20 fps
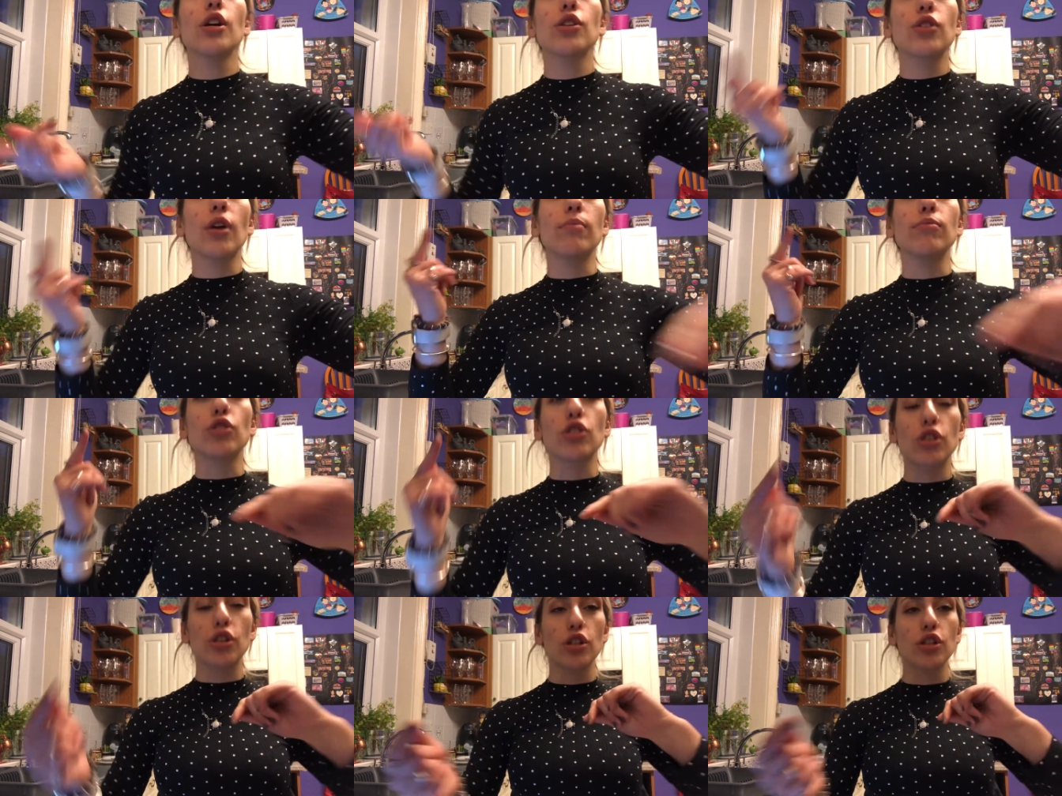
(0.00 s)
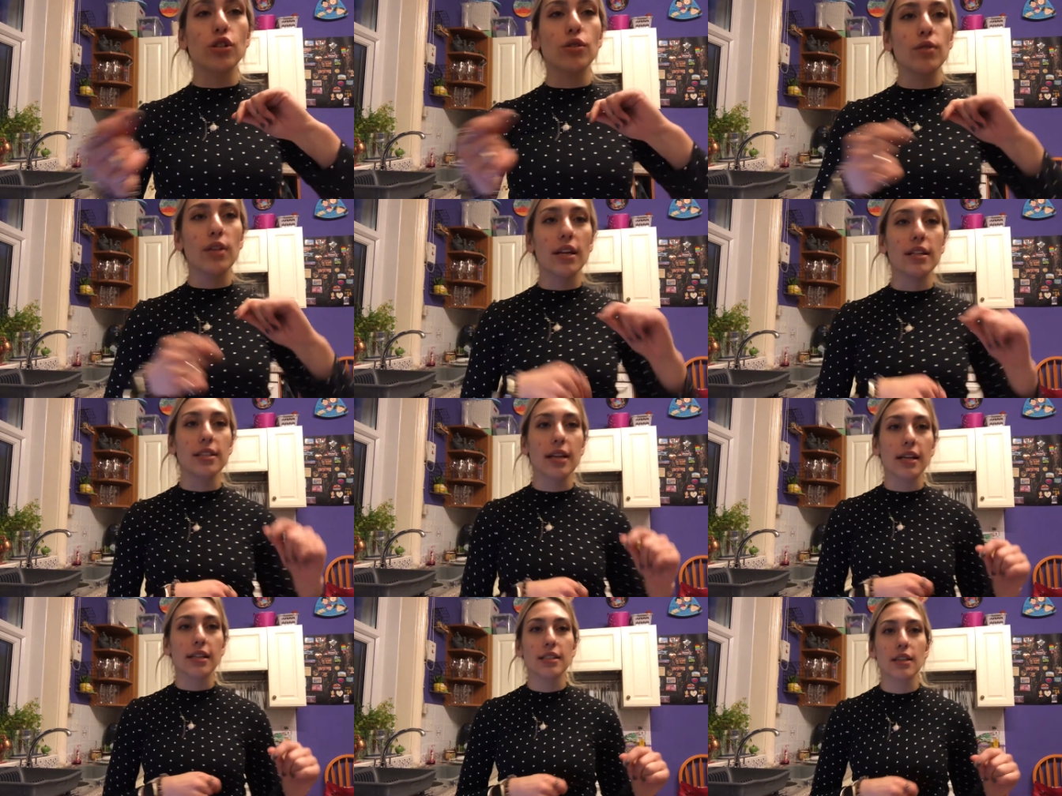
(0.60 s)
So I'm just going to do the
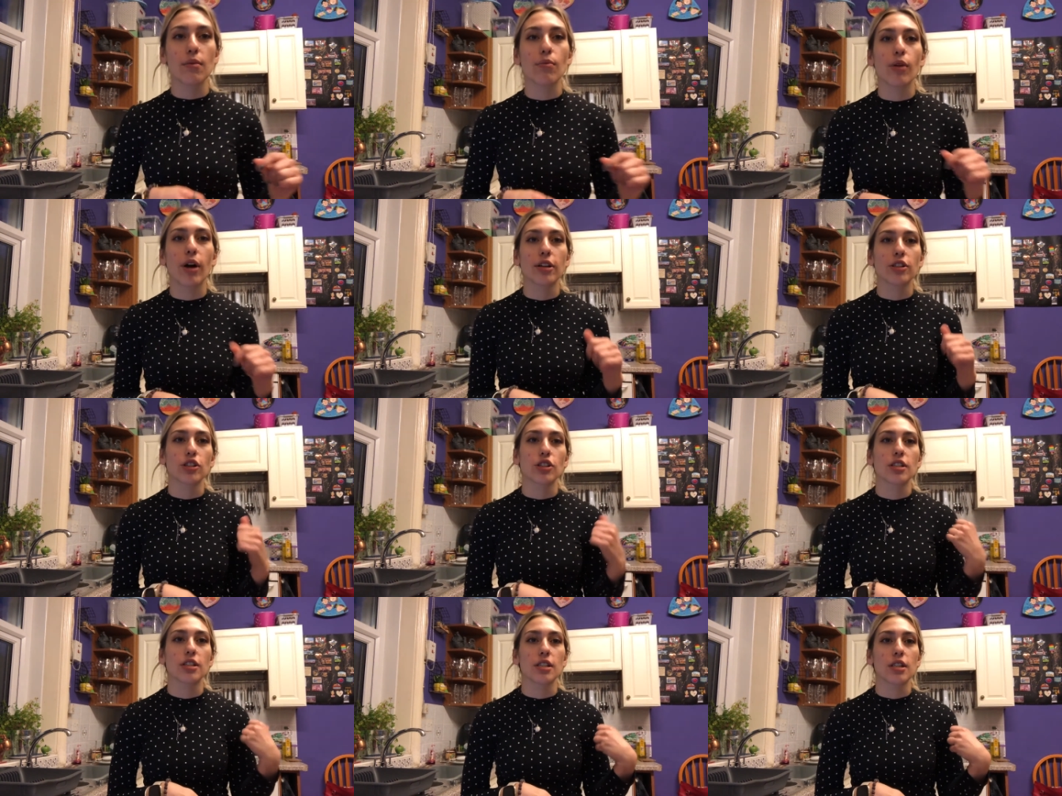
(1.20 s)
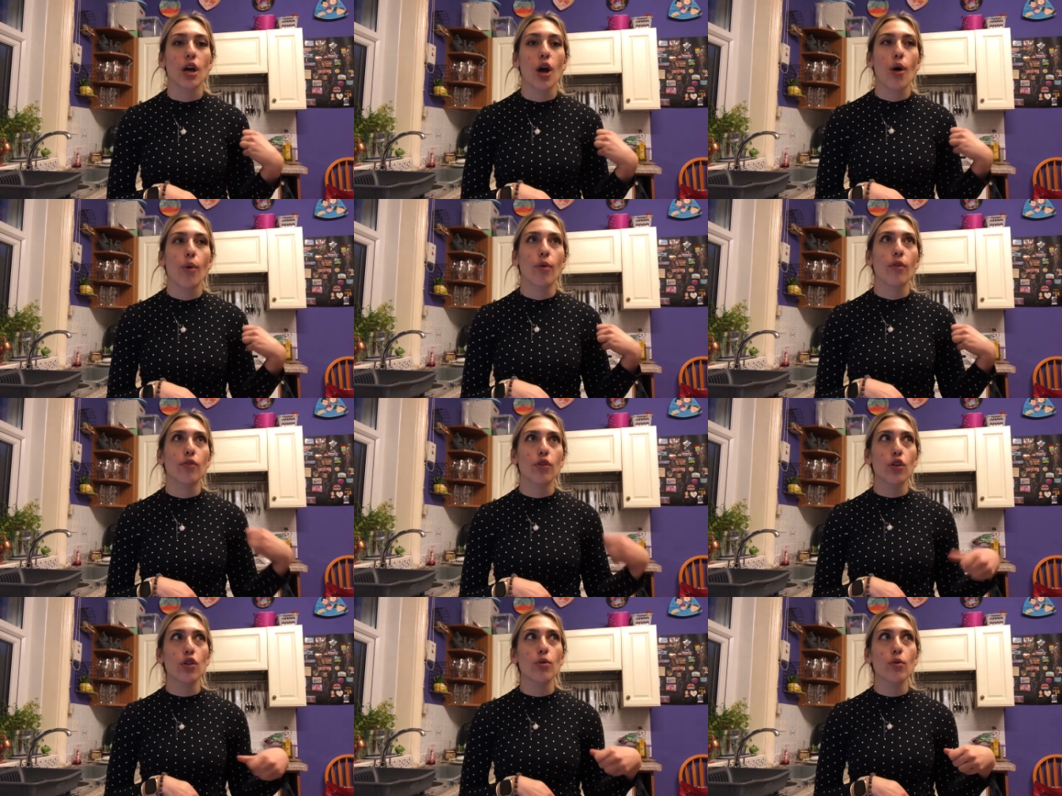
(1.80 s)
exact same what I just did
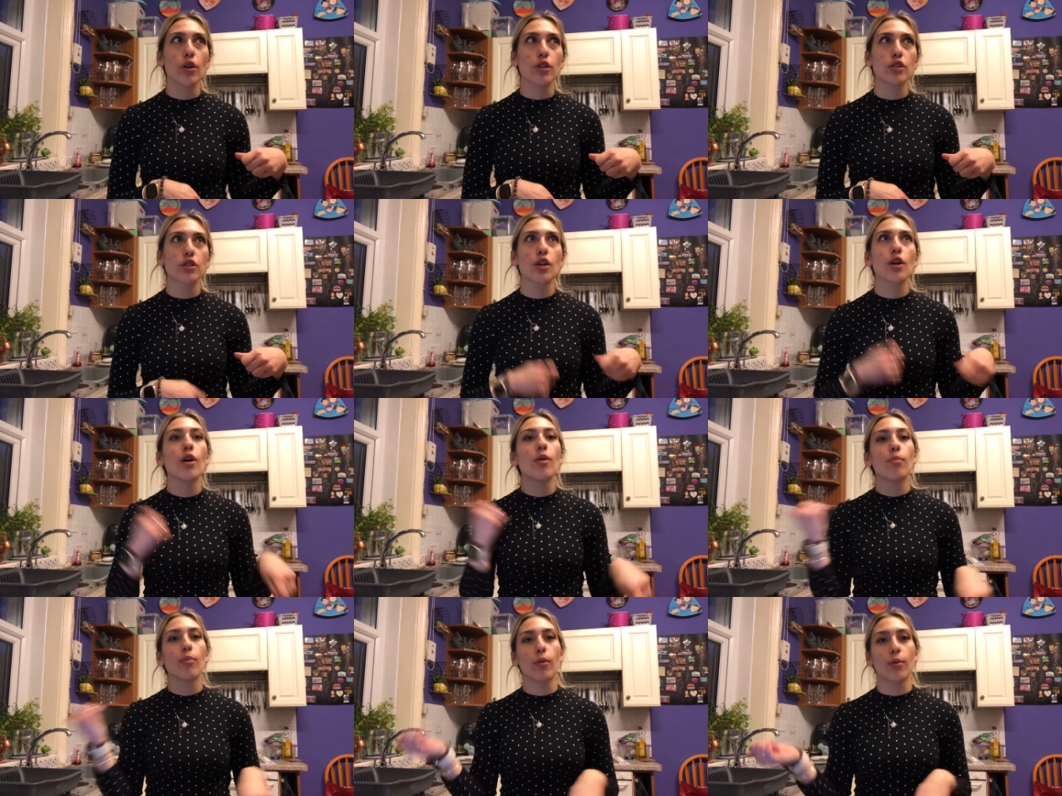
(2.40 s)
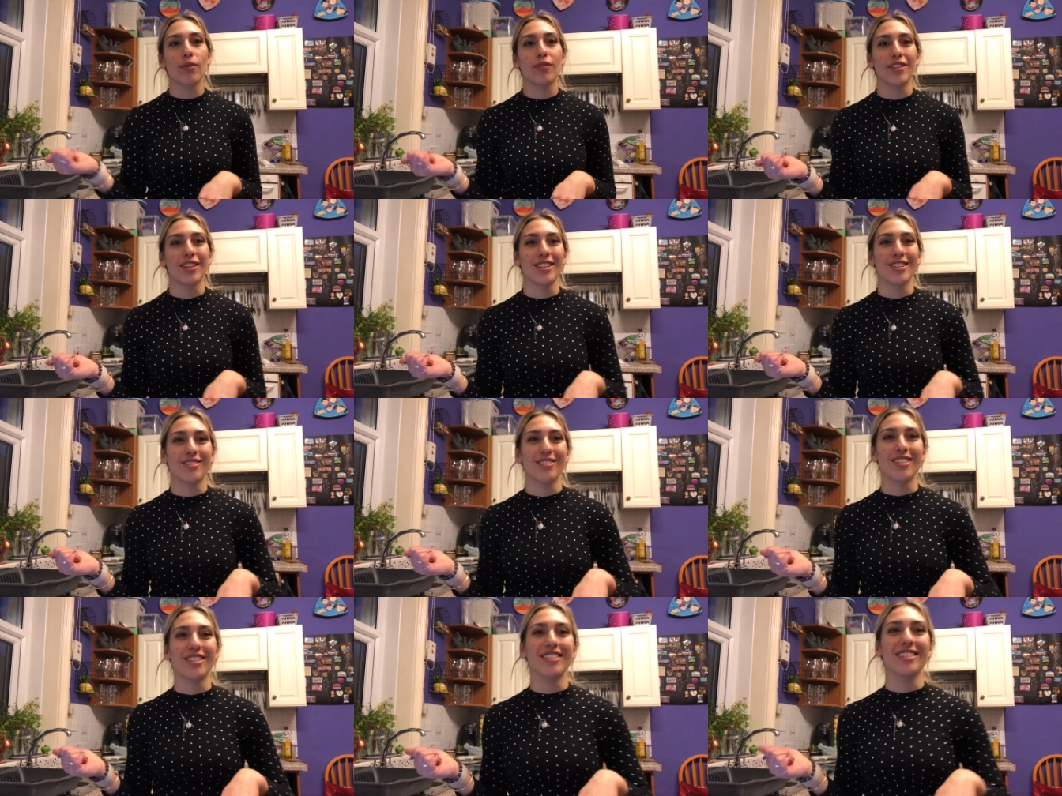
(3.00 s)
with the other ones, but with
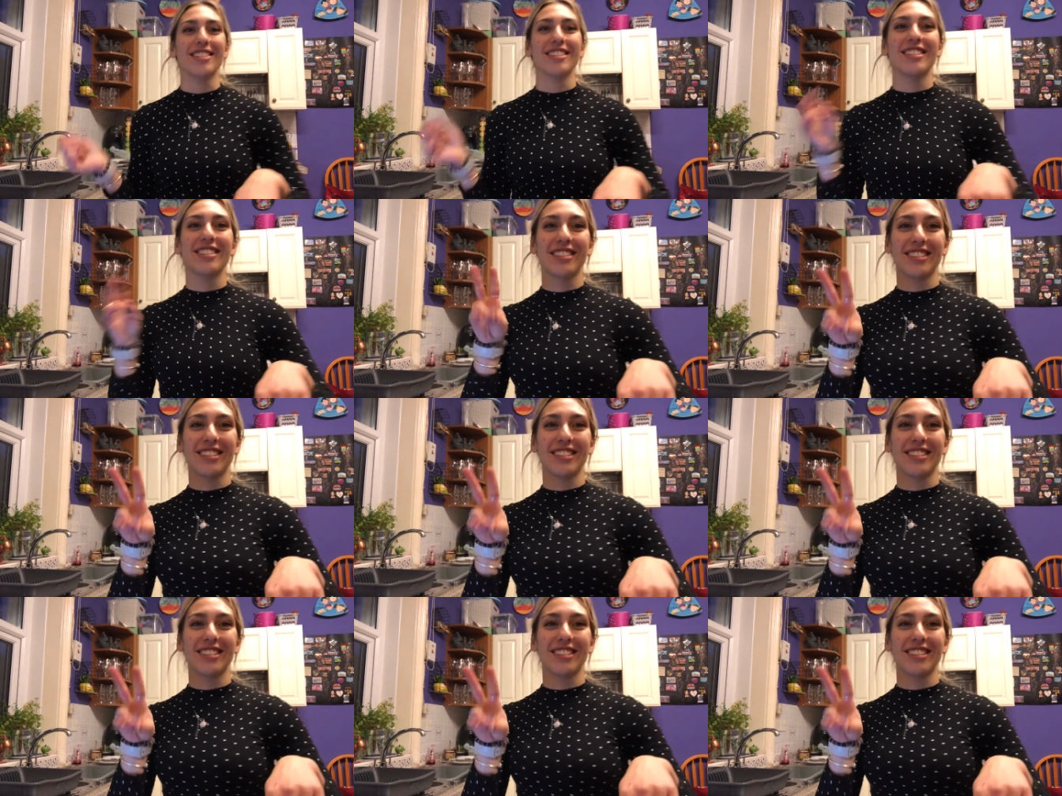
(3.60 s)
these ones.